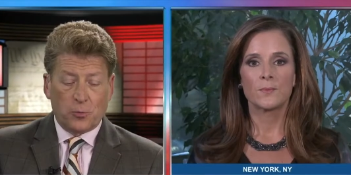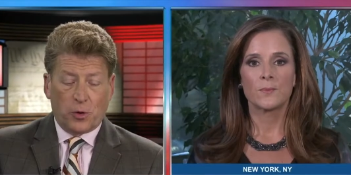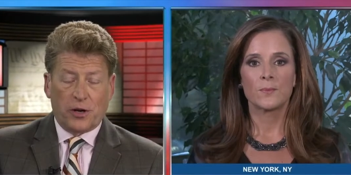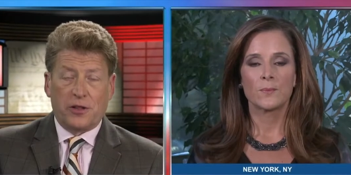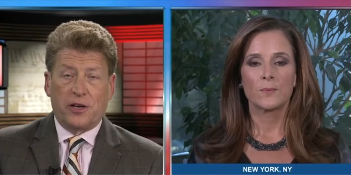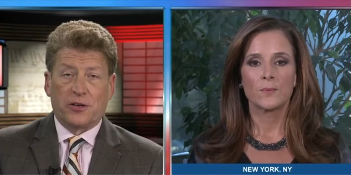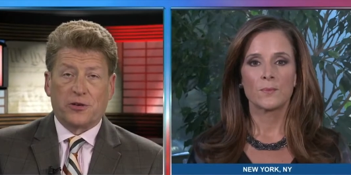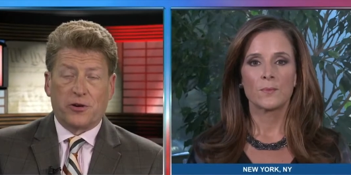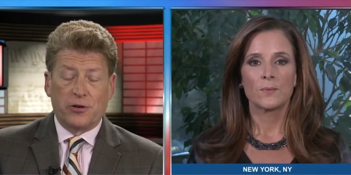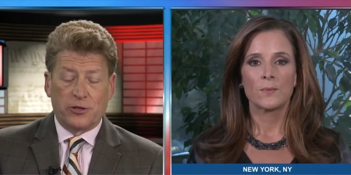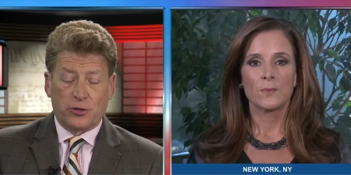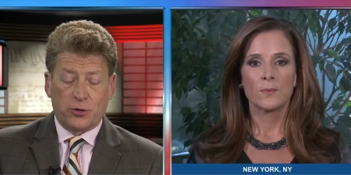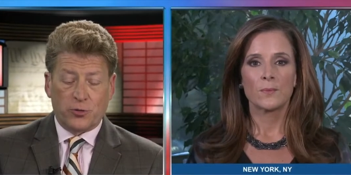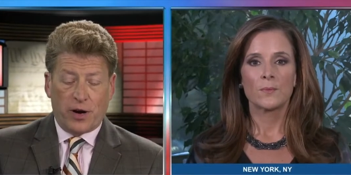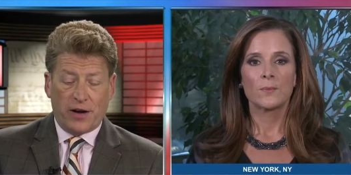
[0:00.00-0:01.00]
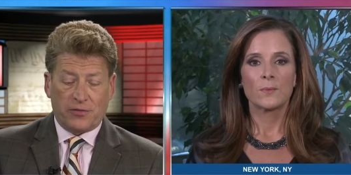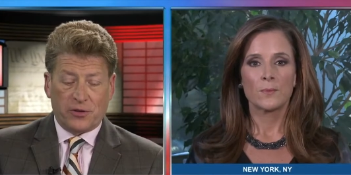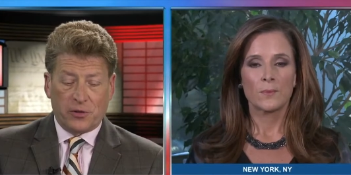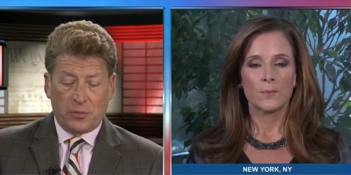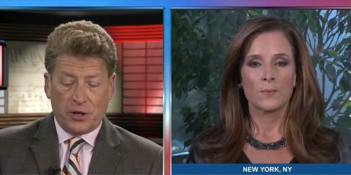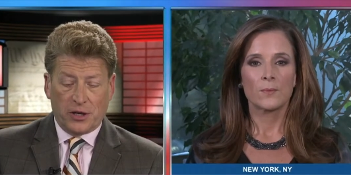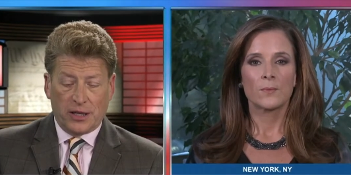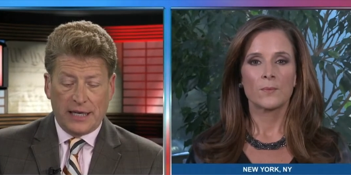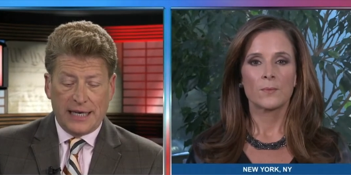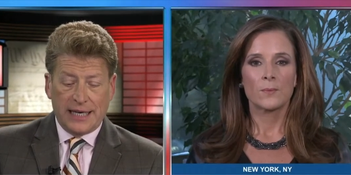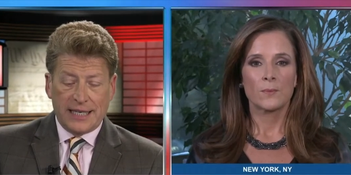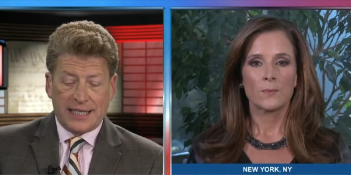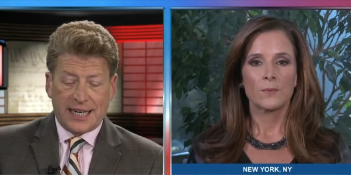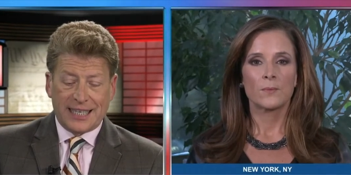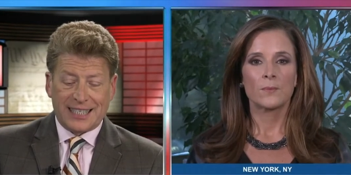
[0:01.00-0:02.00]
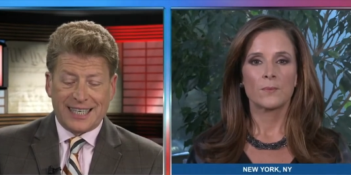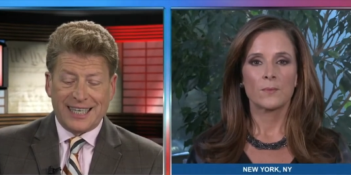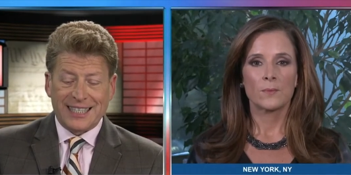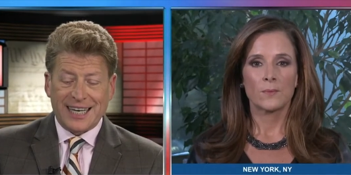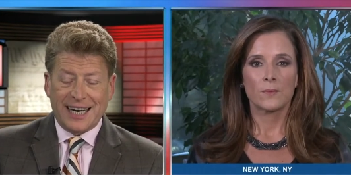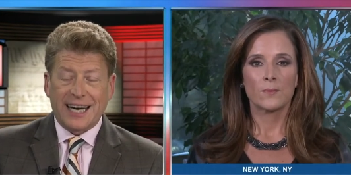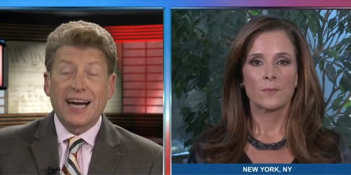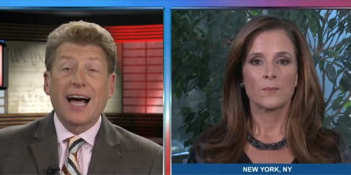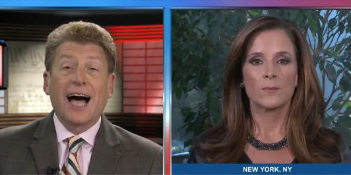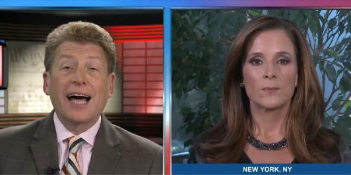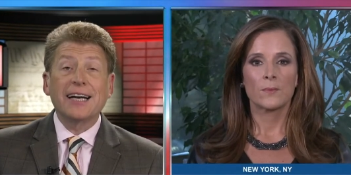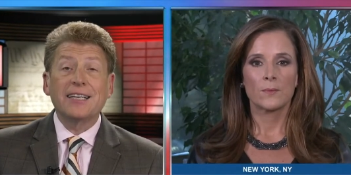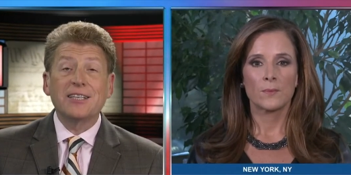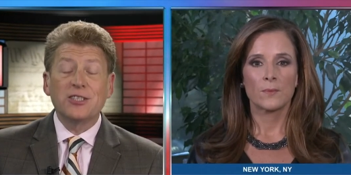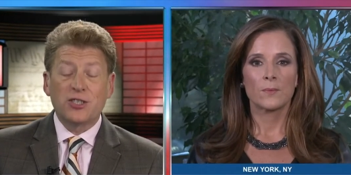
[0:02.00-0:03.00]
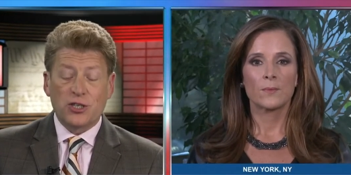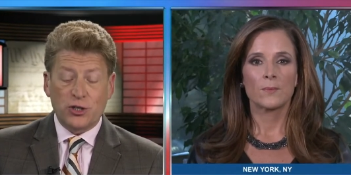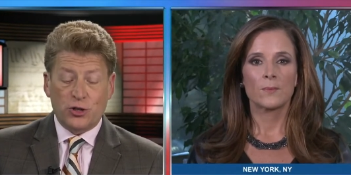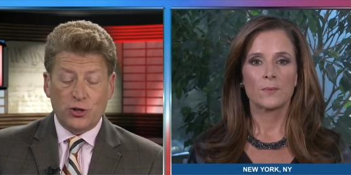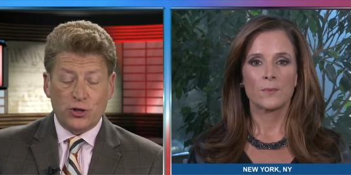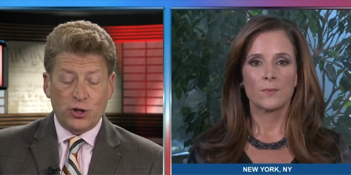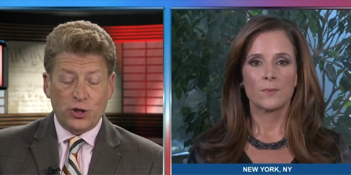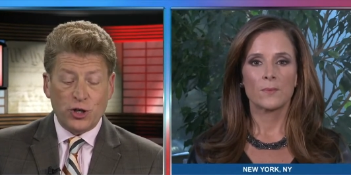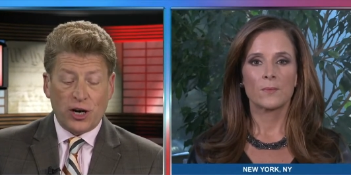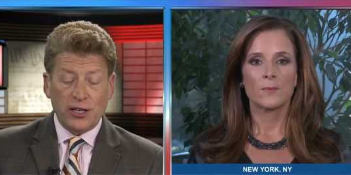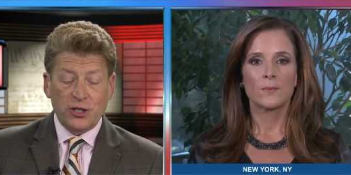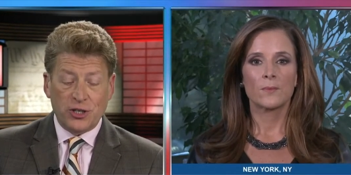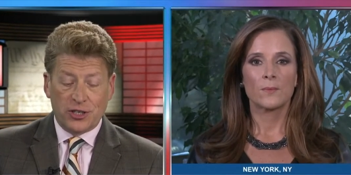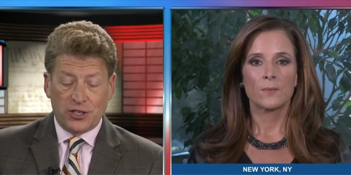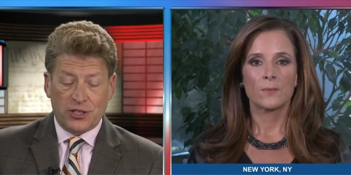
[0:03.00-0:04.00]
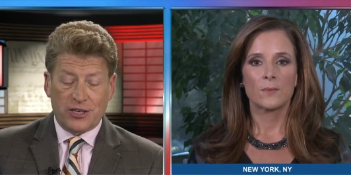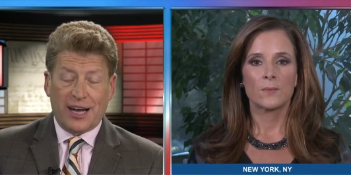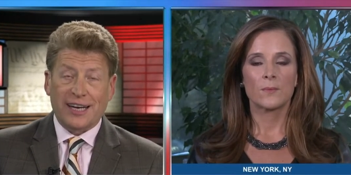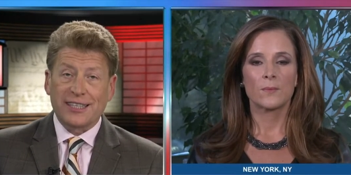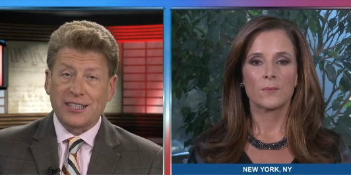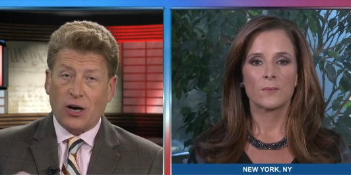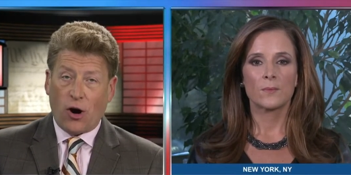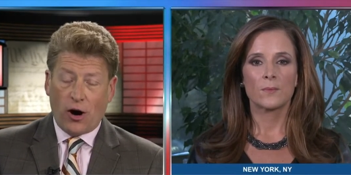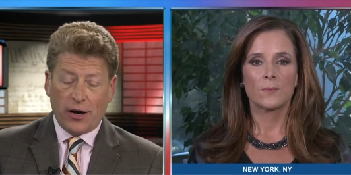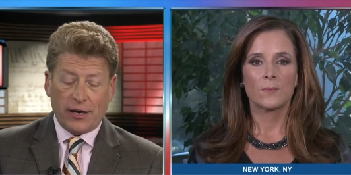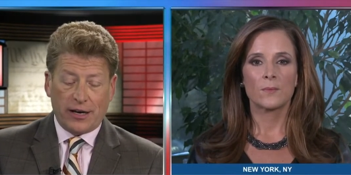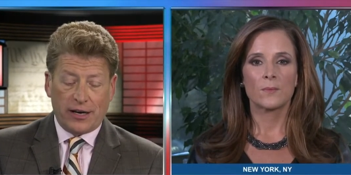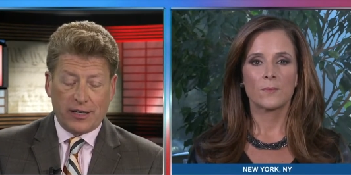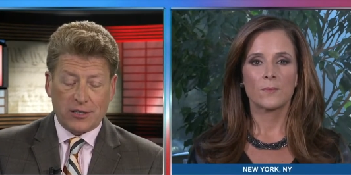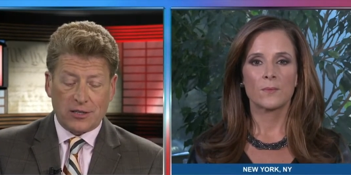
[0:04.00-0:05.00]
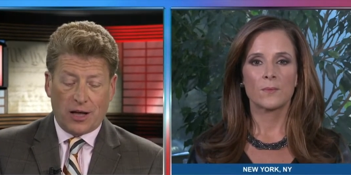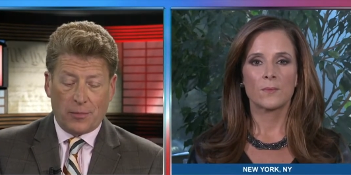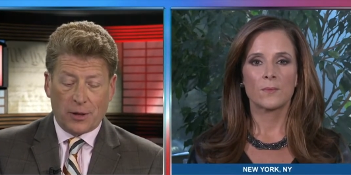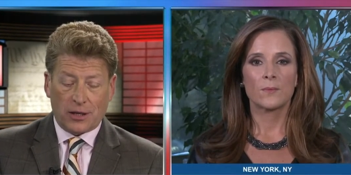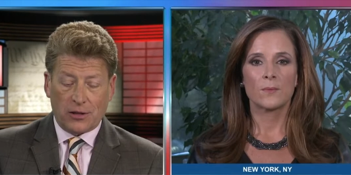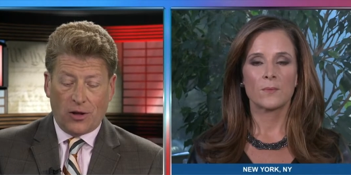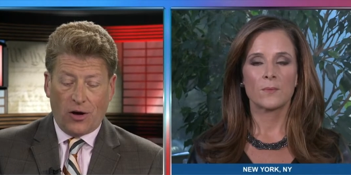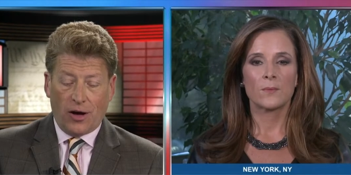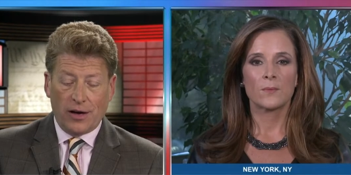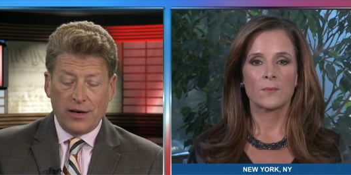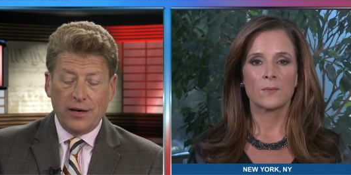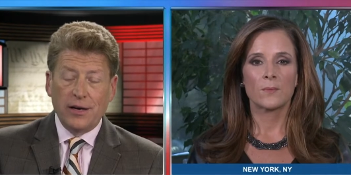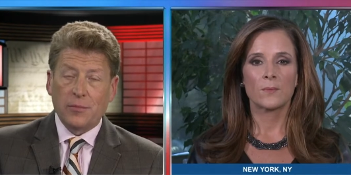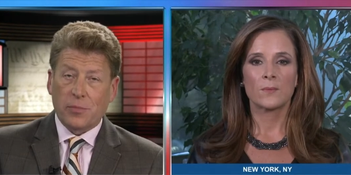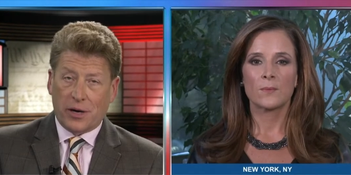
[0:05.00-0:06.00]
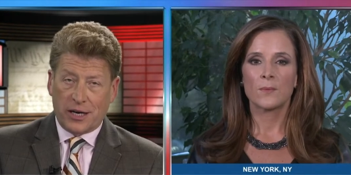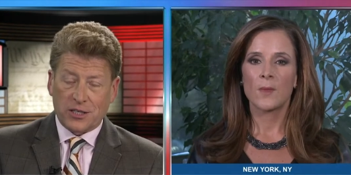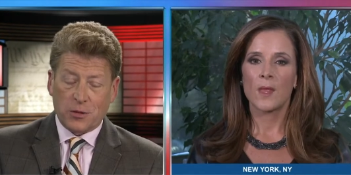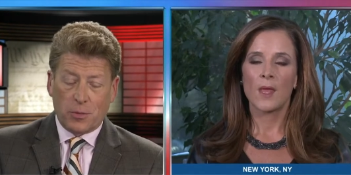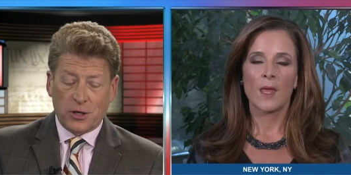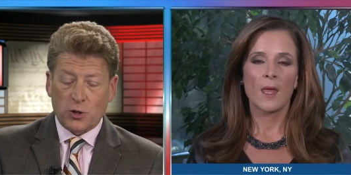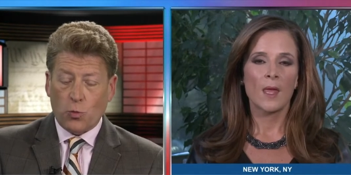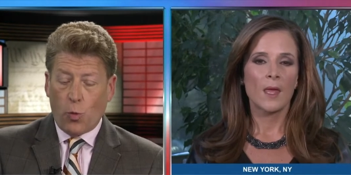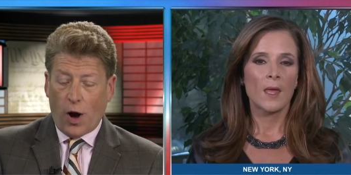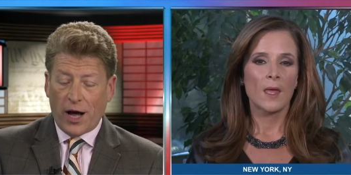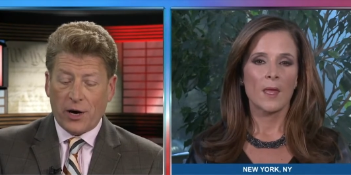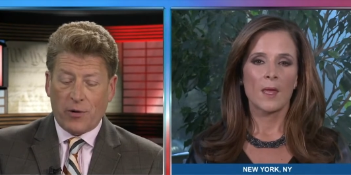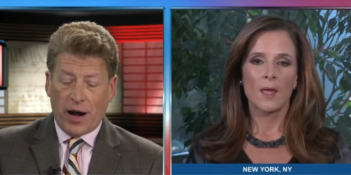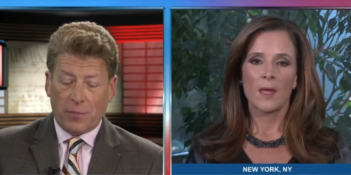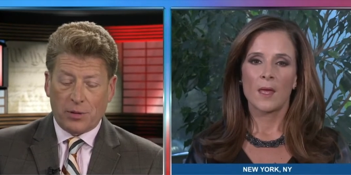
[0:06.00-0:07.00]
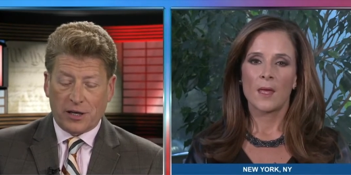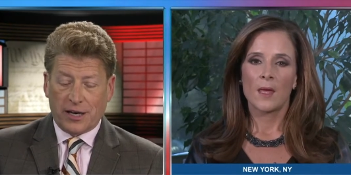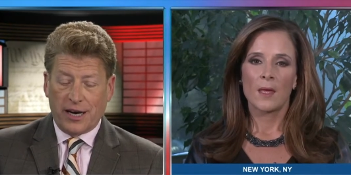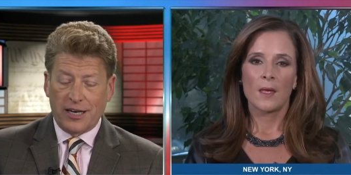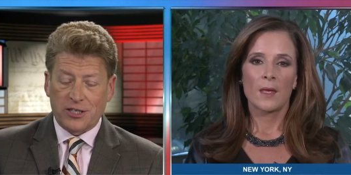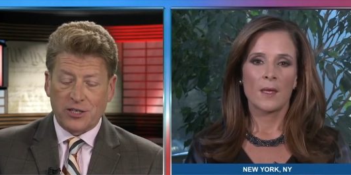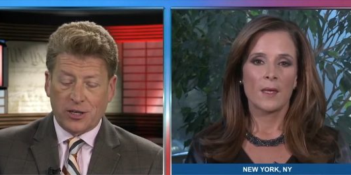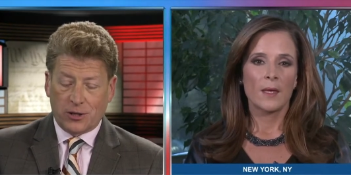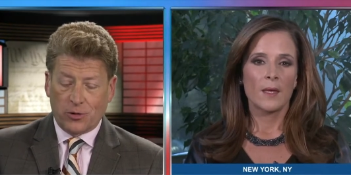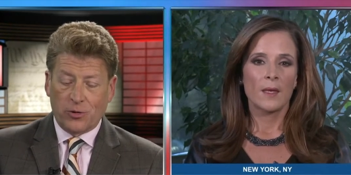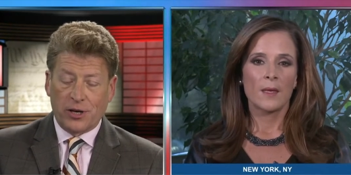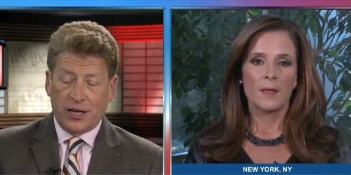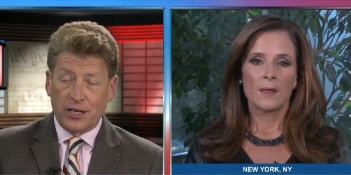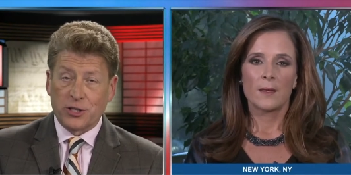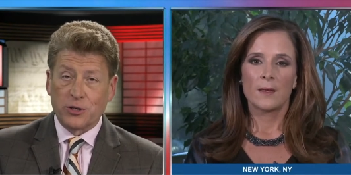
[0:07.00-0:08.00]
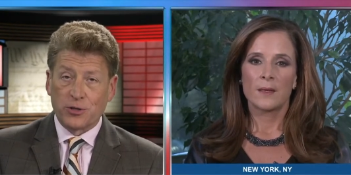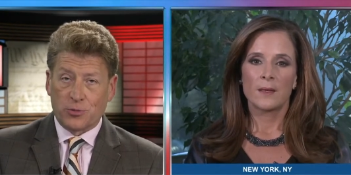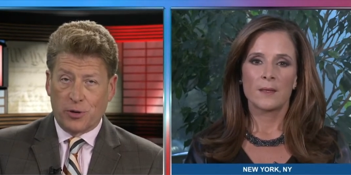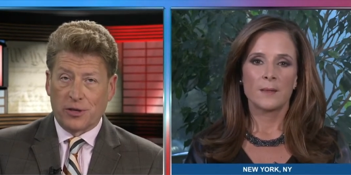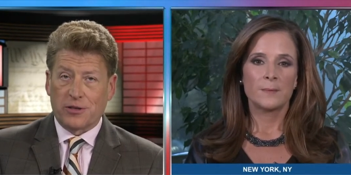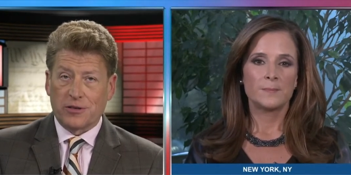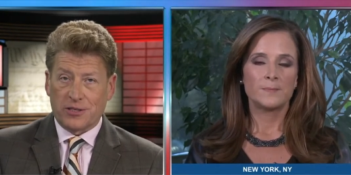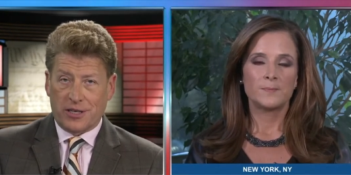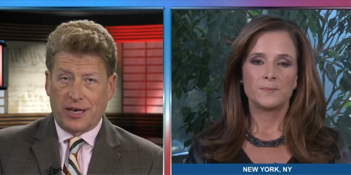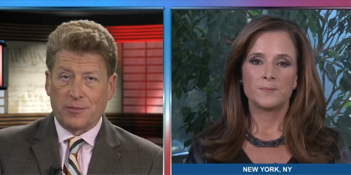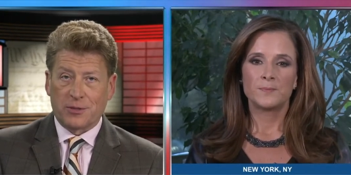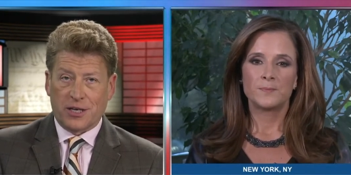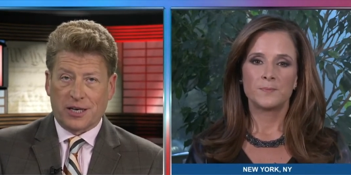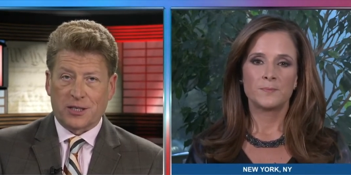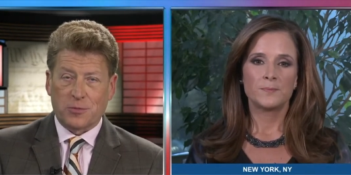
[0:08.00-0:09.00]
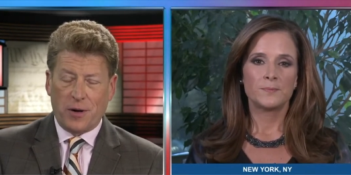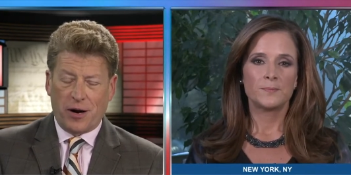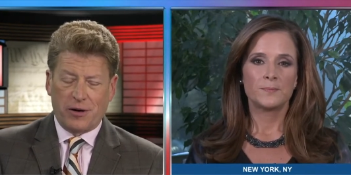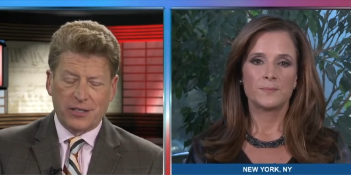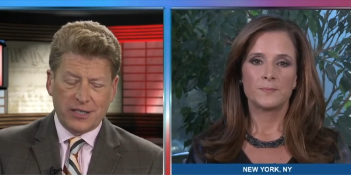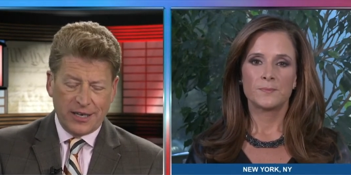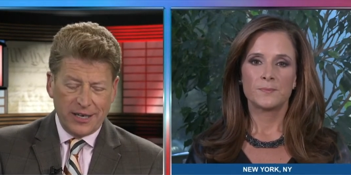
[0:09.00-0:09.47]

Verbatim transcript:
Speaker 1: one of the attorneys who drafted the bill, says it is a guidance to judges, not targeting Islamic law, but as a much wider application, including issues with same sex marriage.